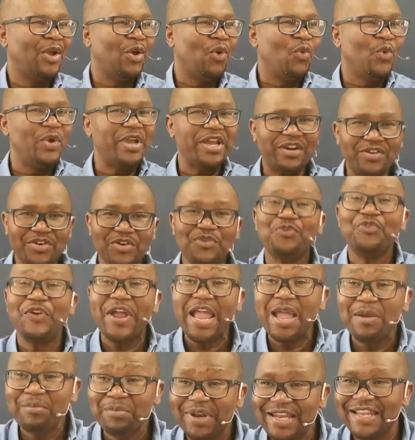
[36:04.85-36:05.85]
We are a
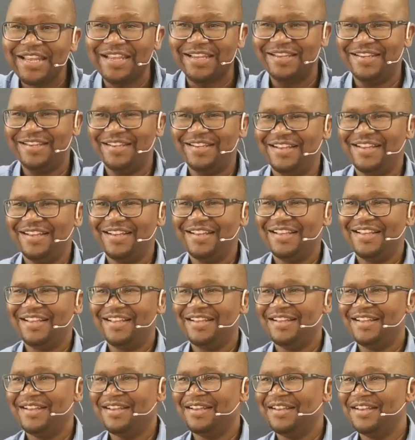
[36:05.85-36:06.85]
family.
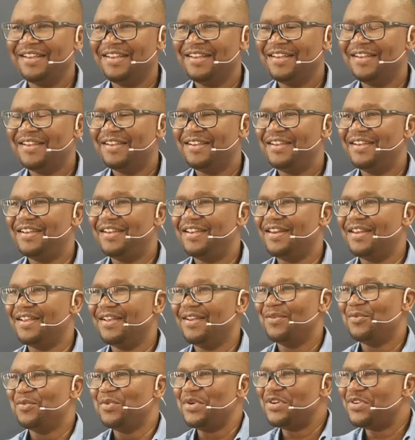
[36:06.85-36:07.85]
You
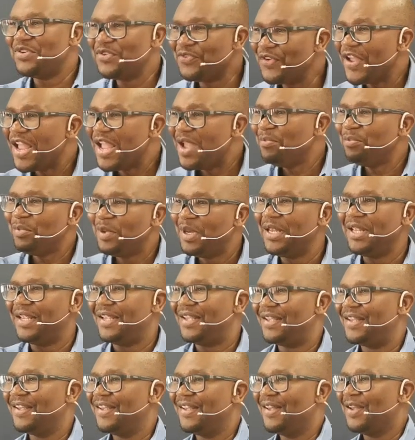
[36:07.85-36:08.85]
know, we are a
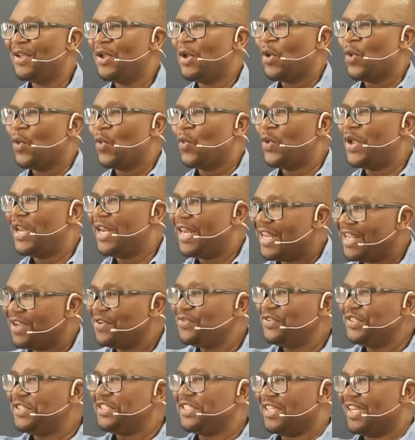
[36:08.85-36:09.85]
family. We
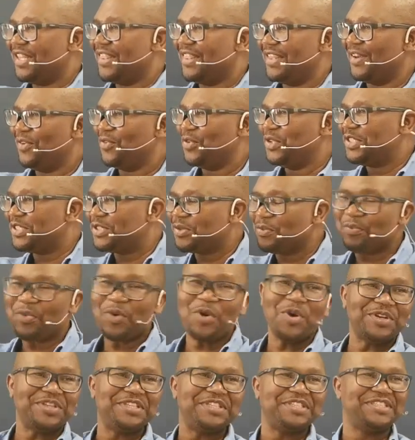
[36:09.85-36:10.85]
love each other, we
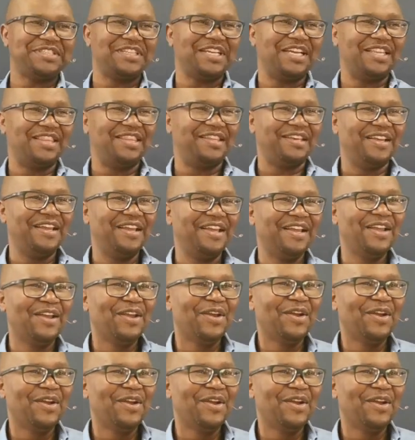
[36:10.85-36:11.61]
support each other.